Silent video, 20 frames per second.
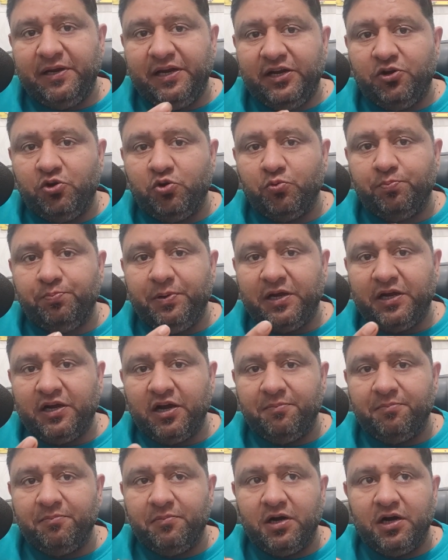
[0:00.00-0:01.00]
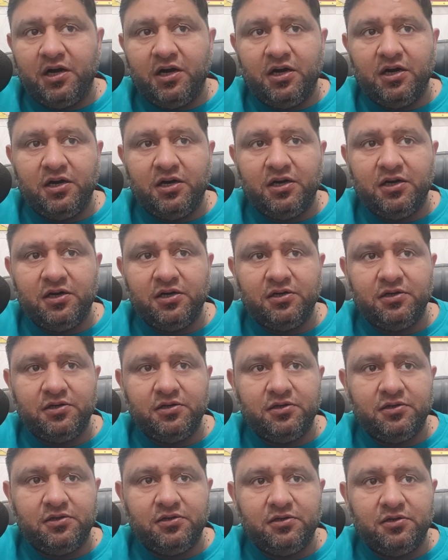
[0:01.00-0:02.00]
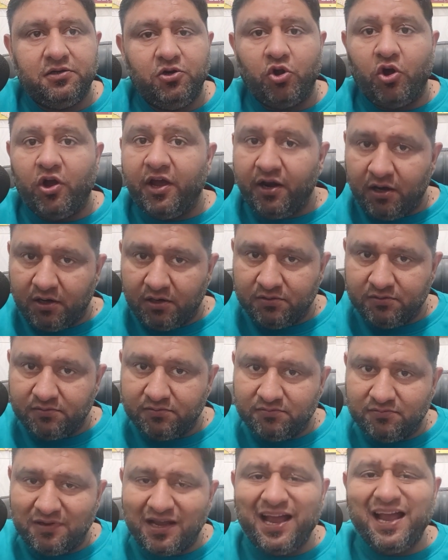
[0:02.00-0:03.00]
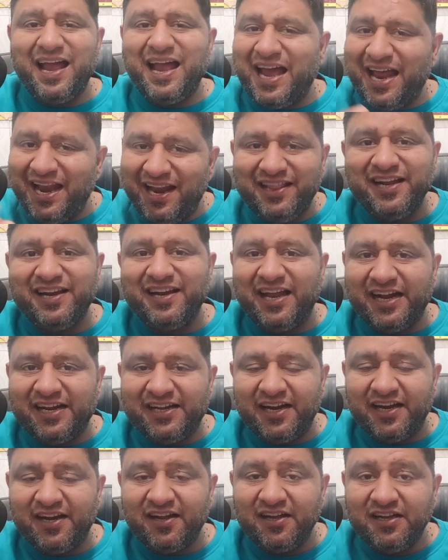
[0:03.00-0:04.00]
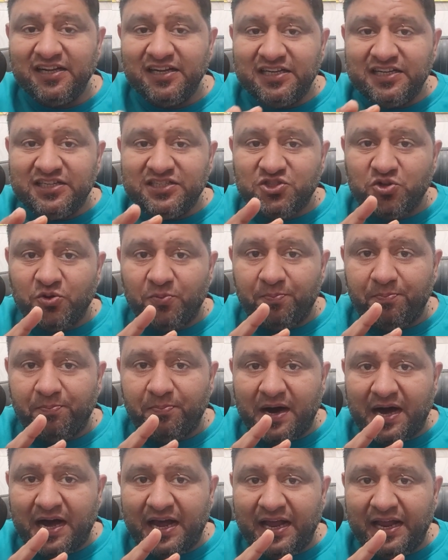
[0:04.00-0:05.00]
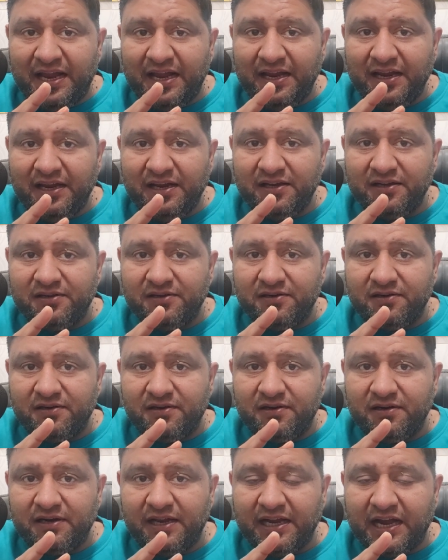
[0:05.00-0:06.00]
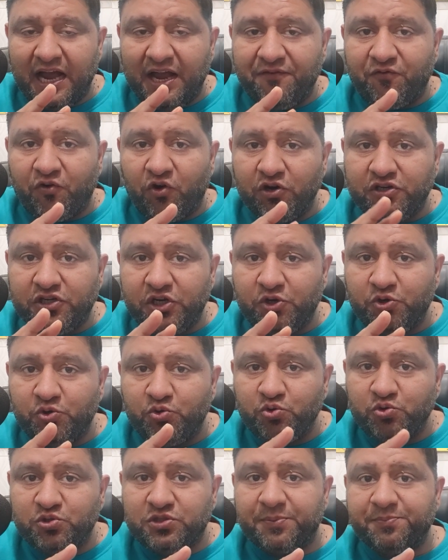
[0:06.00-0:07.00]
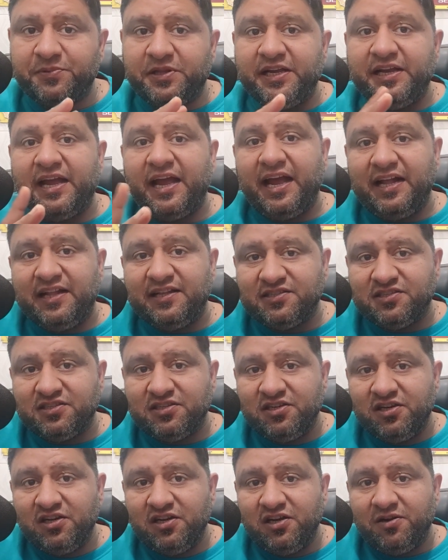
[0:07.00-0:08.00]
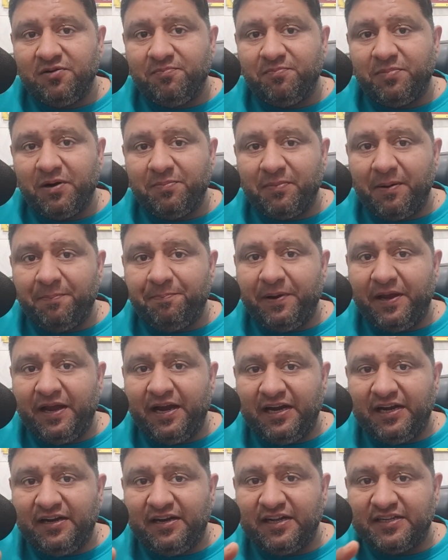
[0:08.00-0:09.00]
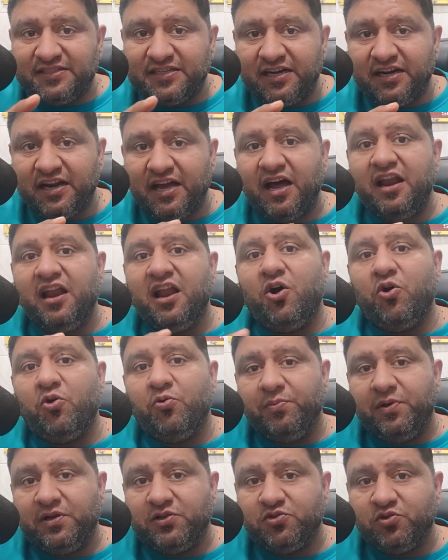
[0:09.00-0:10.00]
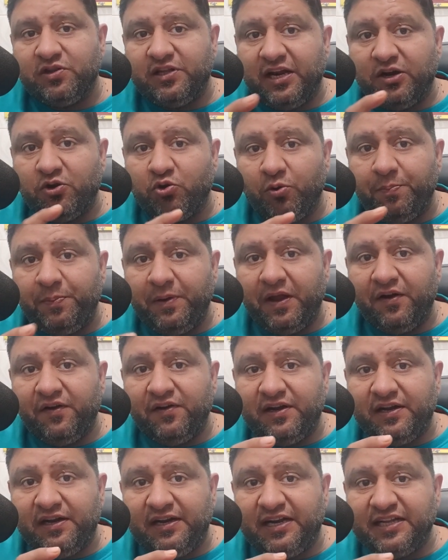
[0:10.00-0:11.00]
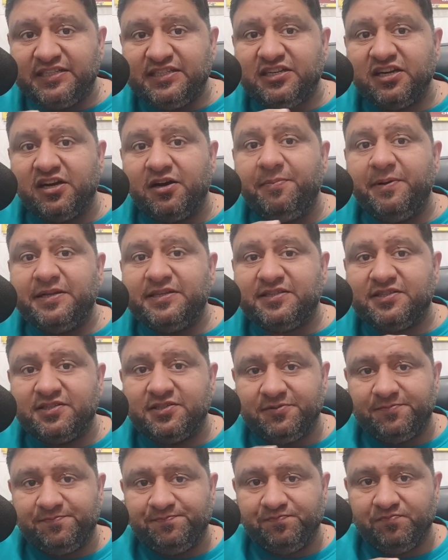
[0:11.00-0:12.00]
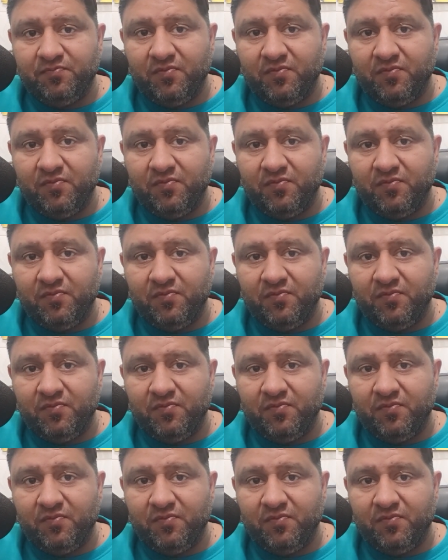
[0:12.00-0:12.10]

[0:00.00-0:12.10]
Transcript: me to become a lawyer, anything like that. So my, like I wanted to do something else, but my parent doesn't allow me. So there could be a disturbance